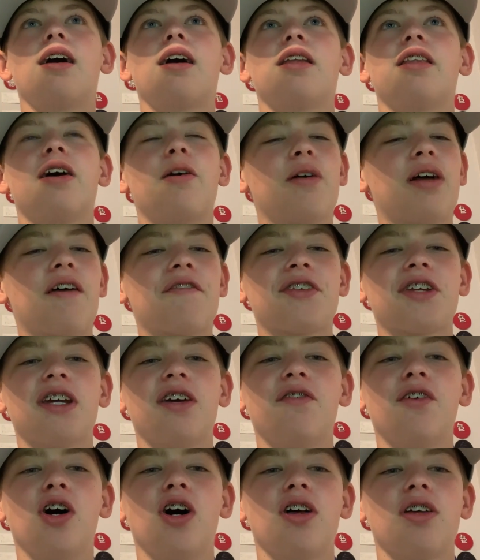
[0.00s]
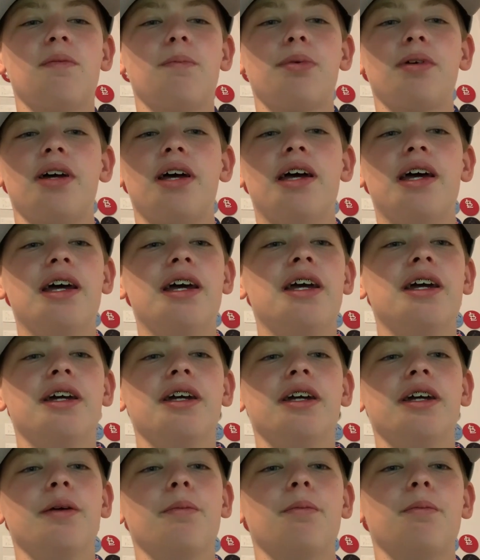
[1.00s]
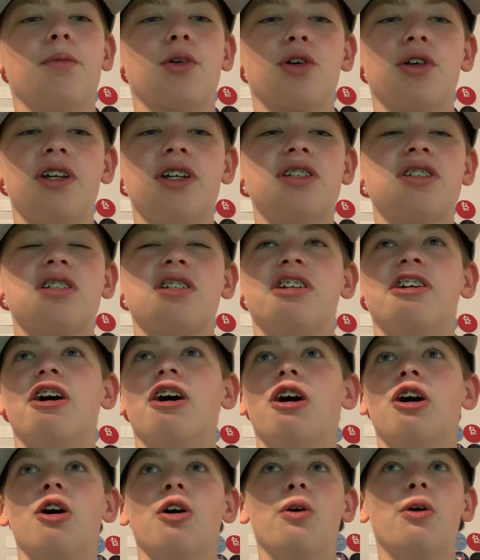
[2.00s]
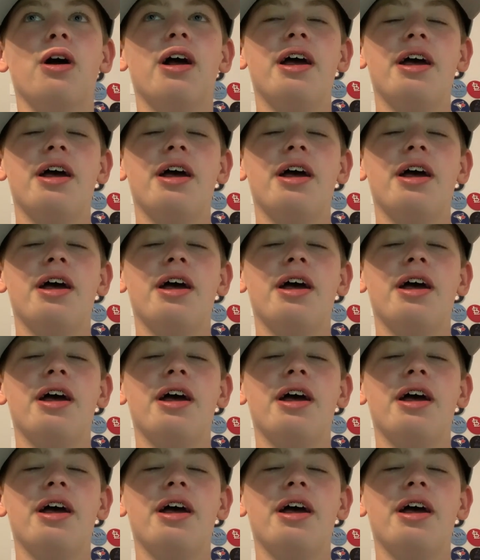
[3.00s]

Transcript: they would have to give up a Mauricio,